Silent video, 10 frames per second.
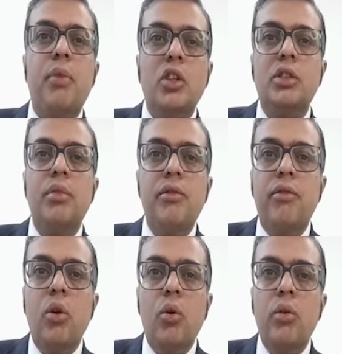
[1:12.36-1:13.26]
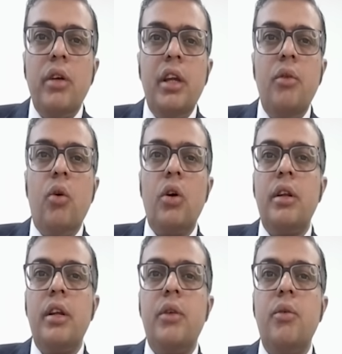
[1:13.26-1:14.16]
possible flow in water
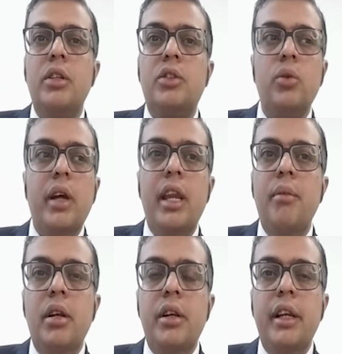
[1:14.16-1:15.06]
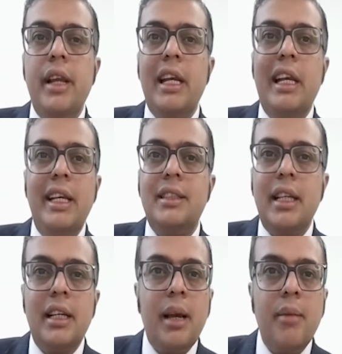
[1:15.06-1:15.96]
networks to enable detect leaks
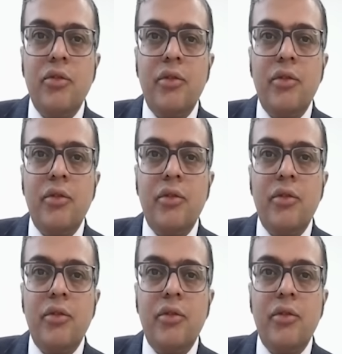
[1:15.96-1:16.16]
10 times